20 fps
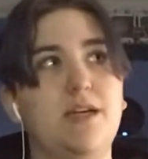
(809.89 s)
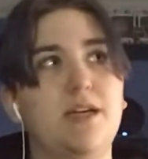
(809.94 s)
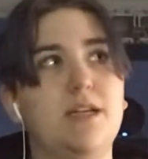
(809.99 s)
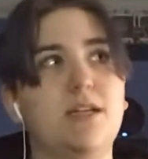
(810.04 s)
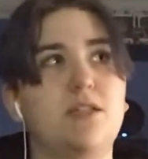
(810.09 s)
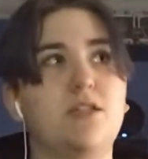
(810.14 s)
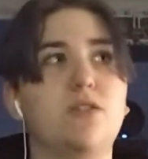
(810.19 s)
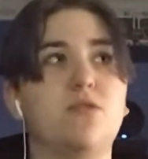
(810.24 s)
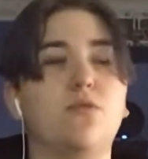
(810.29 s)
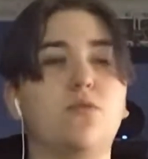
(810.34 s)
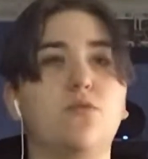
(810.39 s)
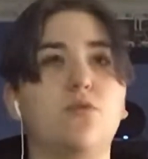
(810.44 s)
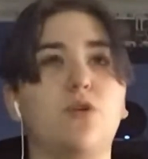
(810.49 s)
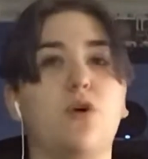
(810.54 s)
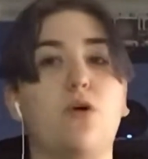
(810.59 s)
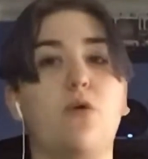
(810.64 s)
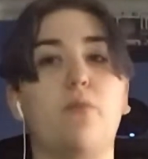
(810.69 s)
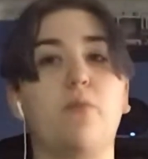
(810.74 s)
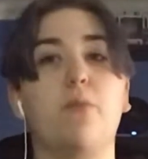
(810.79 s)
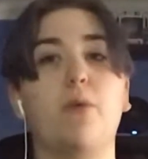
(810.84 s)
installed
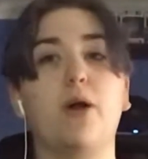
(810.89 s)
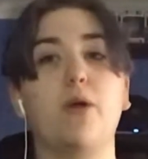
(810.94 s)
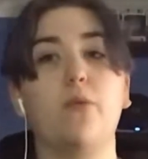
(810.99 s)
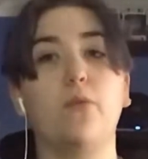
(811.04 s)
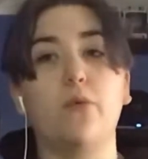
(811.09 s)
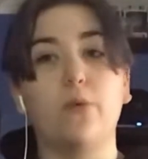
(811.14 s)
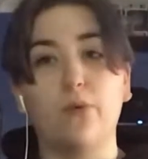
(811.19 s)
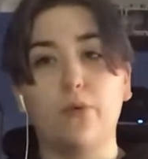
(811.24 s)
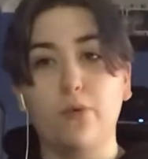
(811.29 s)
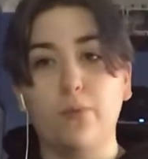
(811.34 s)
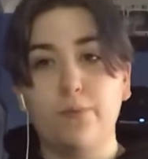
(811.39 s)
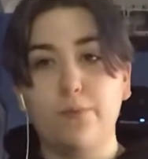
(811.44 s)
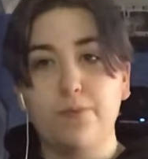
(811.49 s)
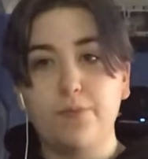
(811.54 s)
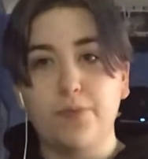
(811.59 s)
on my wall.